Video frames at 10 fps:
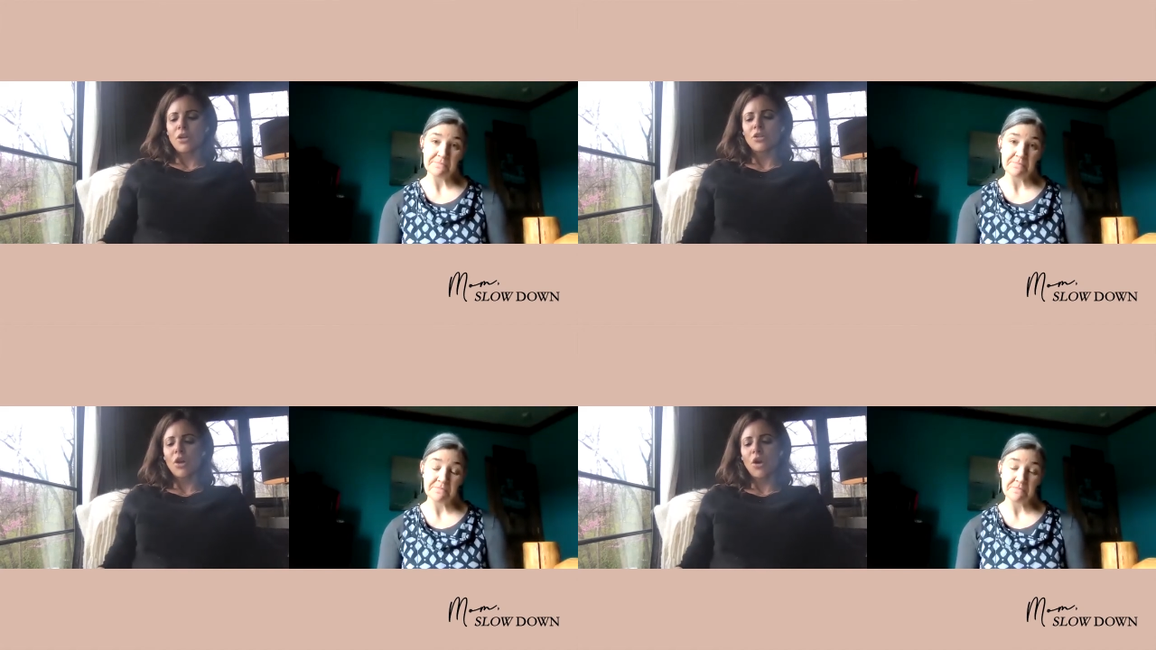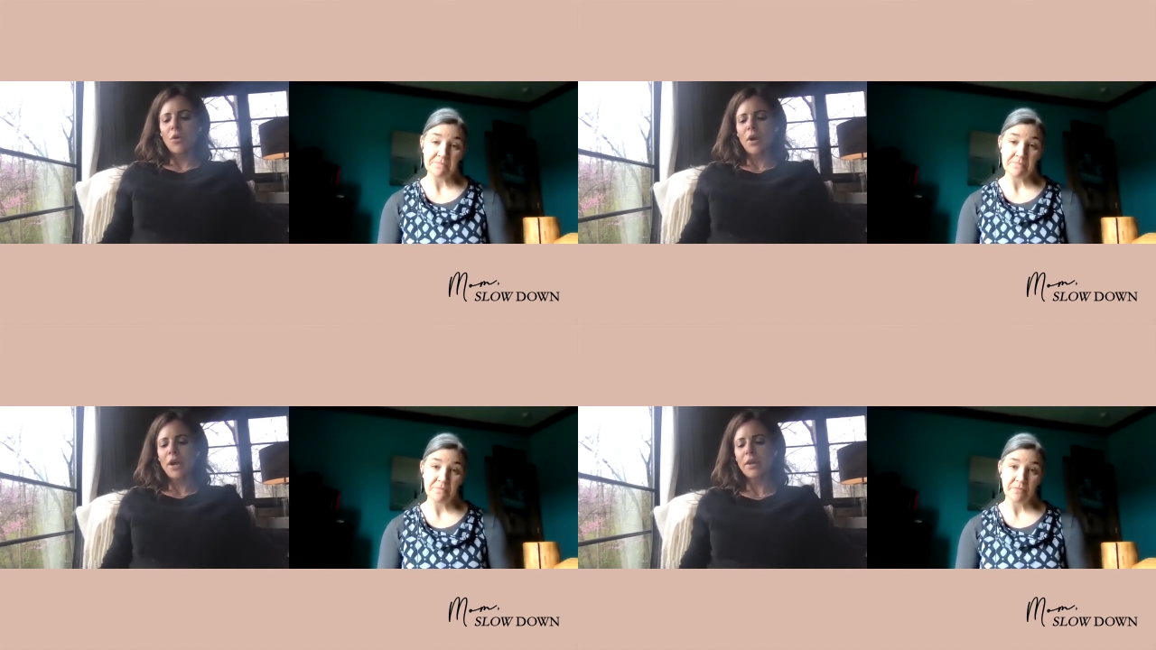
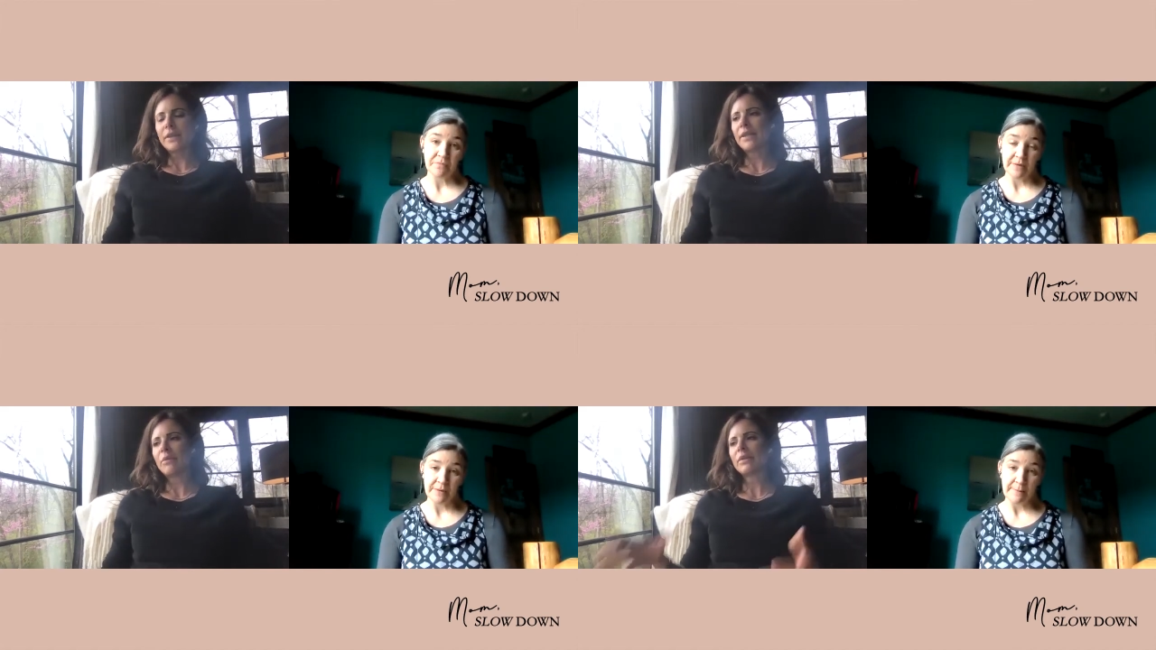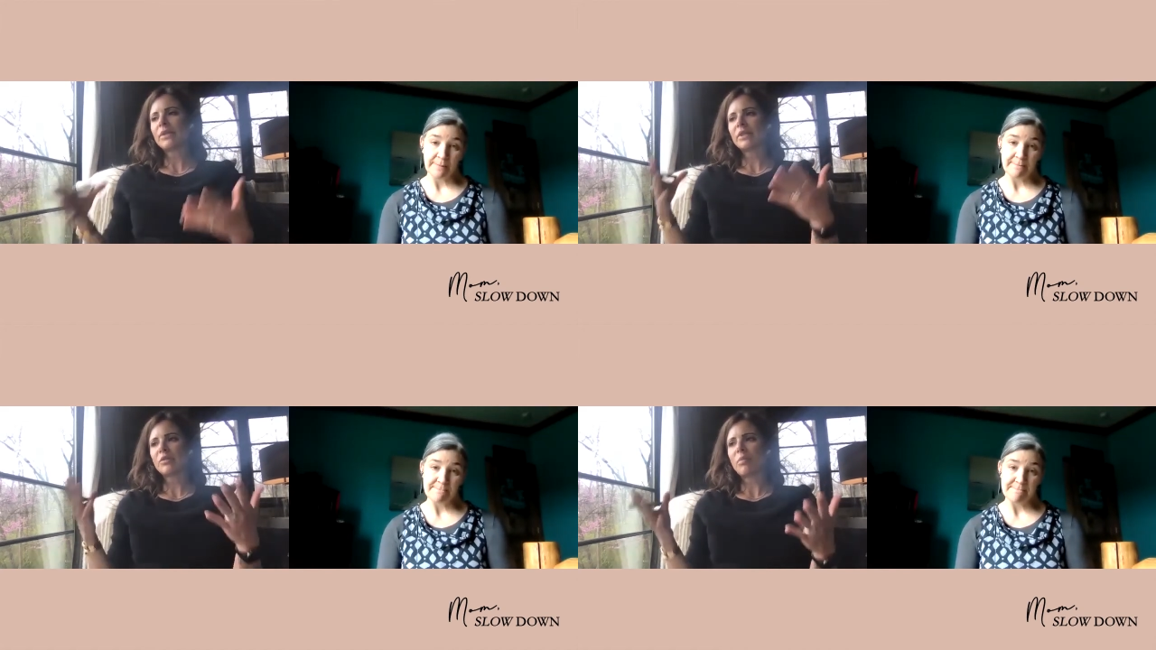Speaker 1: So let's say
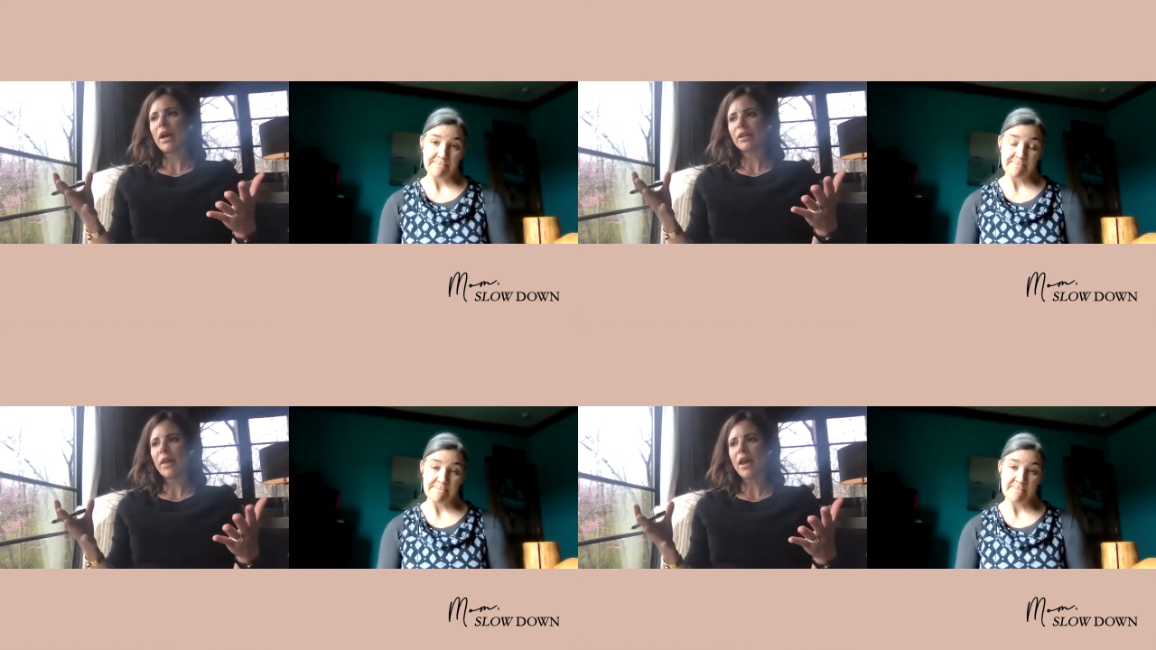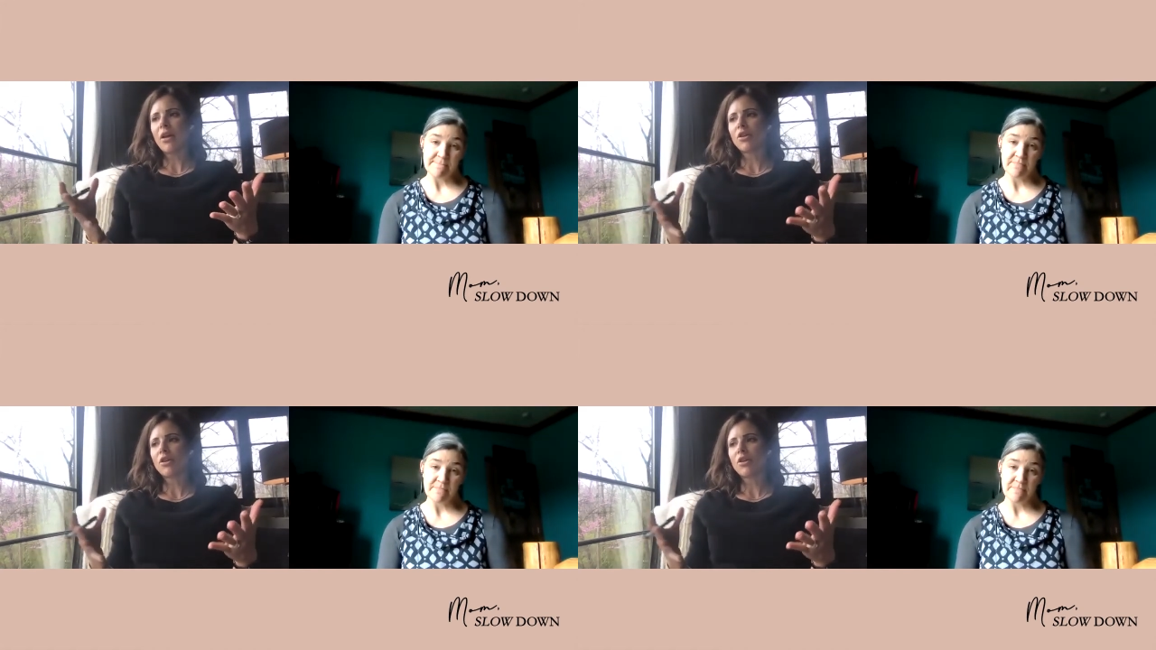we suspect that